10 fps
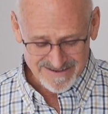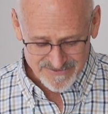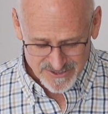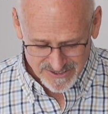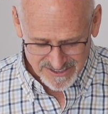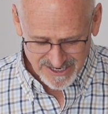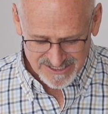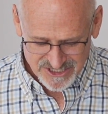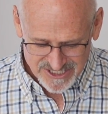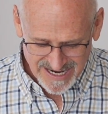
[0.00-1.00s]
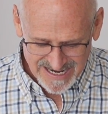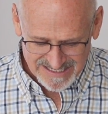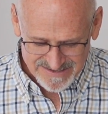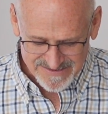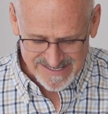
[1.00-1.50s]
If you're a
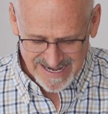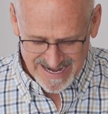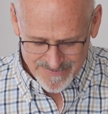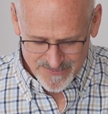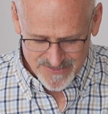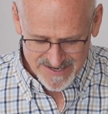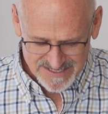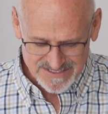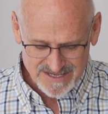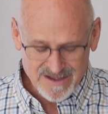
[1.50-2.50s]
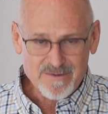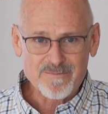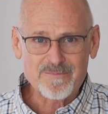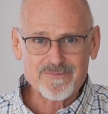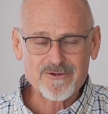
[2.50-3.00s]
child of God, this
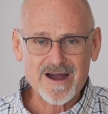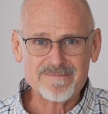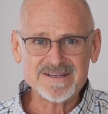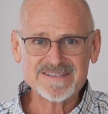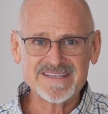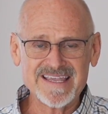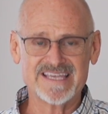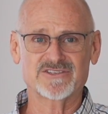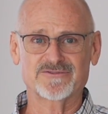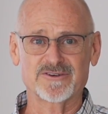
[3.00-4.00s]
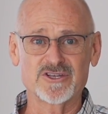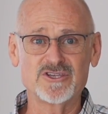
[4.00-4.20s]
promise is for